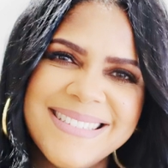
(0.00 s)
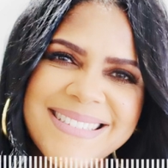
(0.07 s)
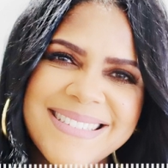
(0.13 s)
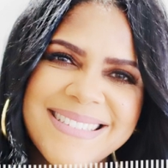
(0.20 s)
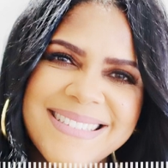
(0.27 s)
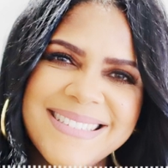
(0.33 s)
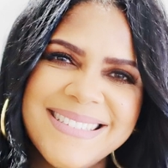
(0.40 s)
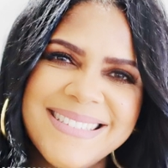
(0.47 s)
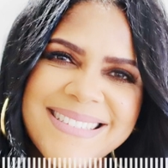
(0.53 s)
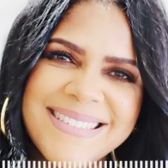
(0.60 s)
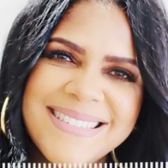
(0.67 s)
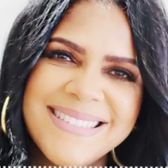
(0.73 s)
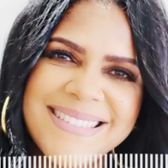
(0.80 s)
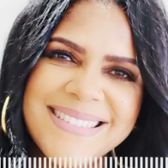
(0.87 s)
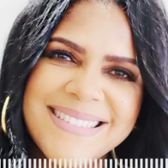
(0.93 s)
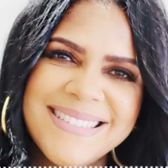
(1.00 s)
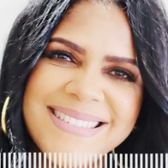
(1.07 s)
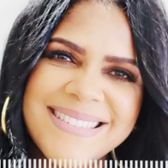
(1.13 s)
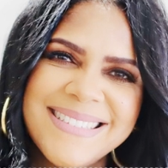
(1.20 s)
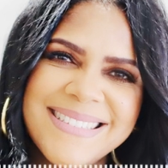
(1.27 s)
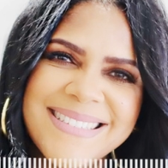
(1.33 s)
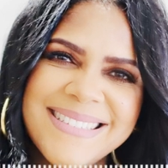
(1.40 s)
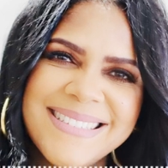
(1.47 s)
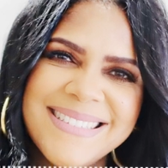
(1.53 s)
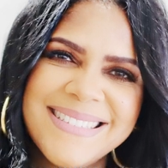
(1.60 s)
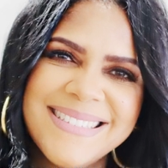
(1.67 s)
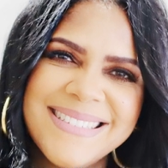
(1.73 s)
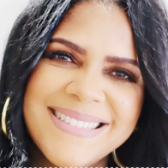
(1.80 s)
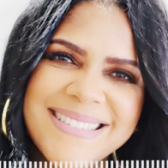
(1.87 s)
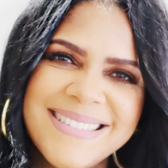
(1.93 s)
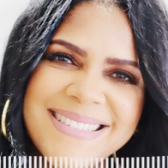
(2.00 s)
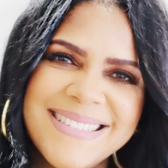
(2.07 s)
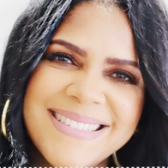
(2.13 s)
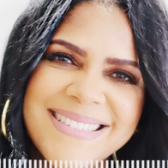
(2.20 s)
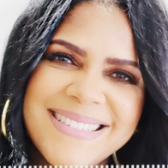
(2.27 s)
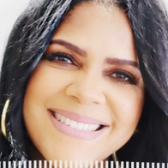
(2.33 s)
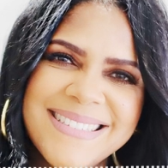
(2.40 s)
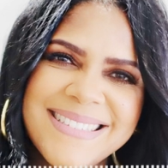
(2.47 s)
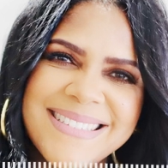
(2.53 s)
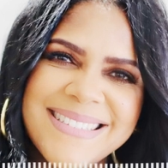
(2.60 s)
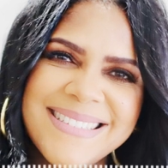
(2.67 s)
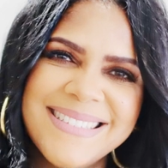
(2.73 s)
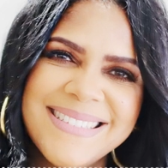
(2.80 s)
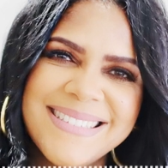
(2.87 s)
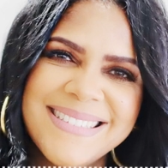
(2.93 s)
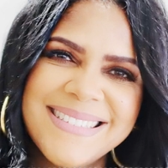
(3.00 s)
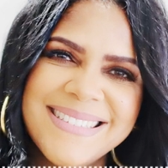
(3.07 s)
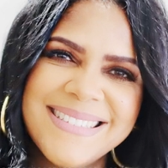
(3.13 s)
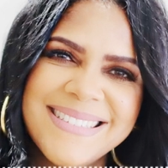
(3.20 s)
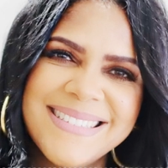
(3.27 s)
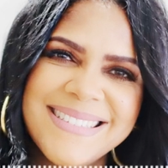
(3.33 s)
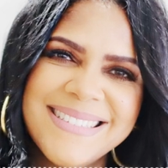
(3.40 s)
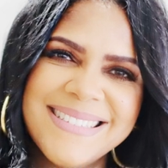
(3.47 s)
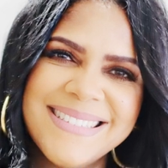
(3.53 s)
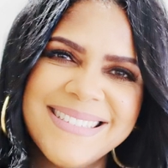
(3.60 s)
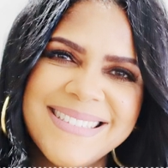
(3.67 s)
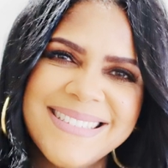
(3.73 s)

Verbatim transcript: and use code L15 for 15% off.